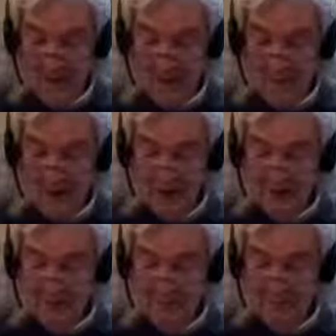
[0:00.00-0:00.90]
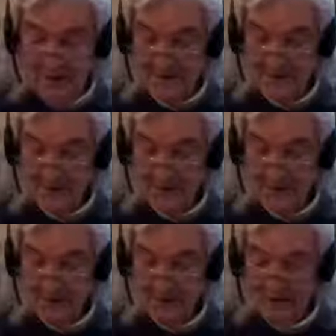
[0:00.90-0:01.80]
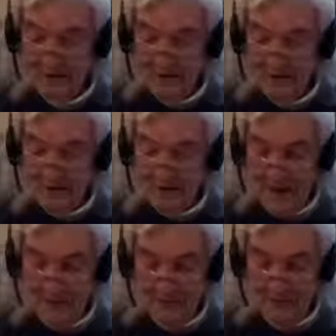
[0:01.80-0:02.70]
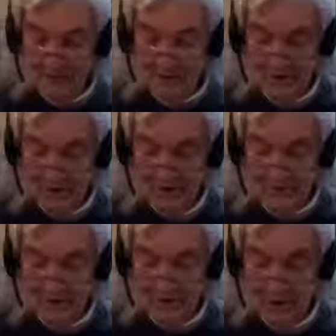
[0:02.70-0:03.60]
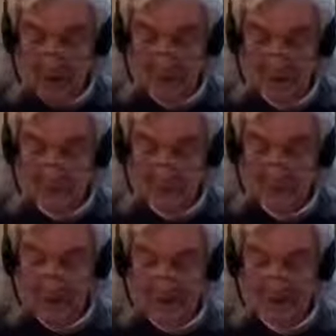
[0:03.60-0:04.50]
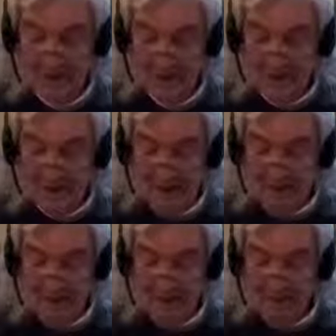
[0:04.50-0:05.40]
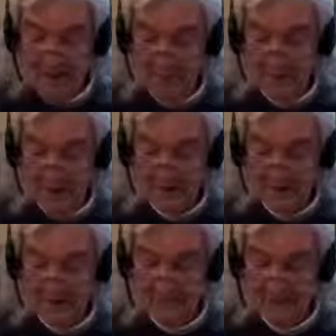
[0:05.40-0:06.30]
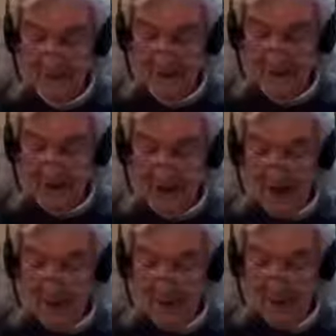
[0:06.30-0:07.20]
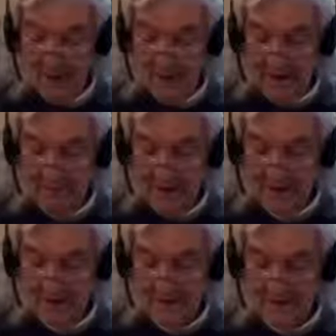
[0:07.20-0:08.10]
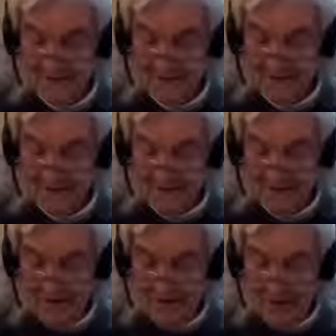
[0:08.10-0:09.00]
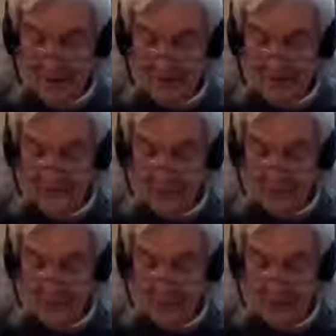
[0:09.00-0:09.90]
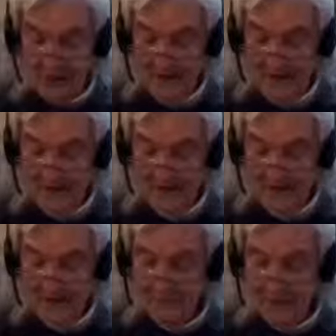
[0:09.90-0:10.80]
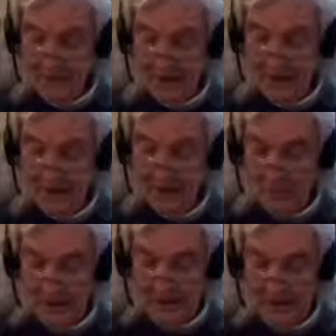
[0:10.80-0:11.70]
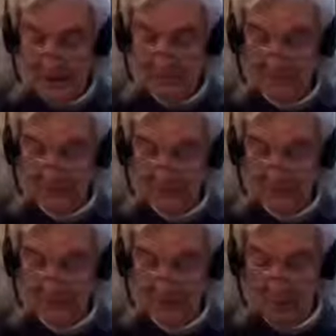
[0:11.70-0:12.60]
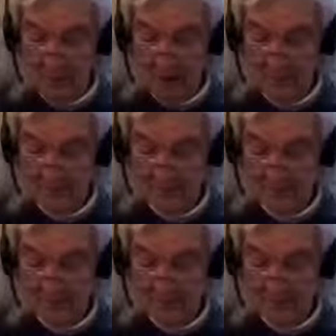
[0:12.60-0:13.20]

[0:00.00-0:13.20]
I hope my husband buys the new car. I'm certain I'll find a parking space if I remain positive. I hope I get a bonus. All these foregoing ideas come from the ego bonding impulses I want.